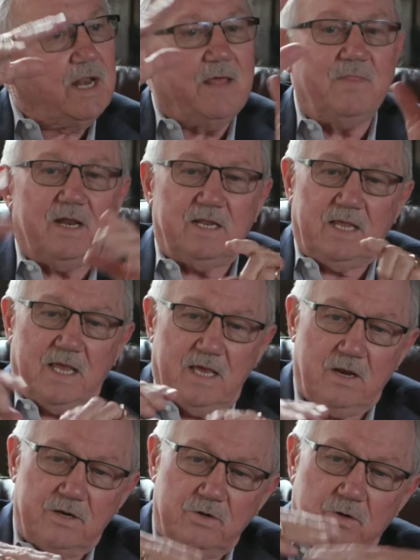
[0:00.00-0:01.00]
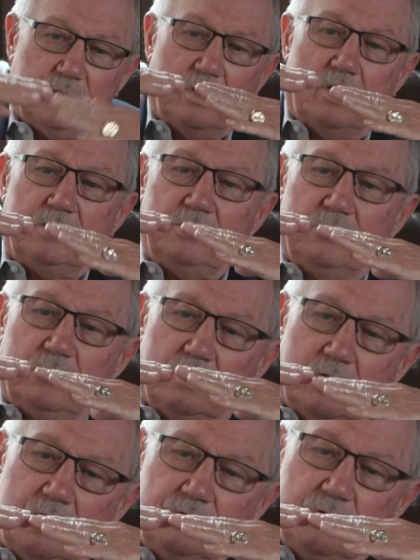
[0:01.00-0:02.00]
and then he had
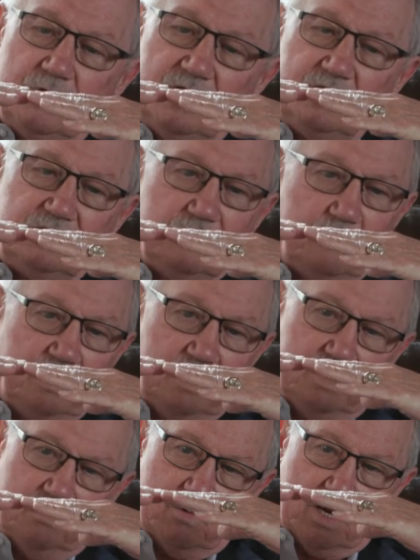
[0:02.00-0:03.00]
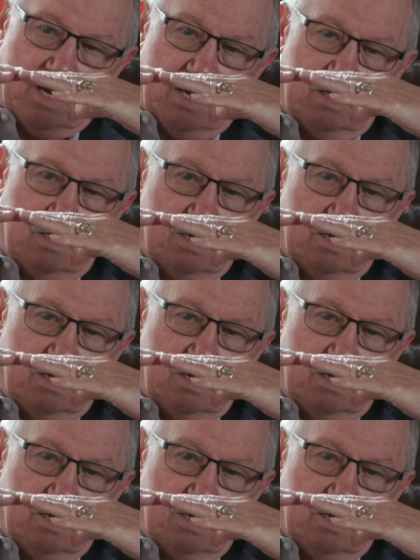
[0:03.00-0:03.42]
underneath the riddling rack,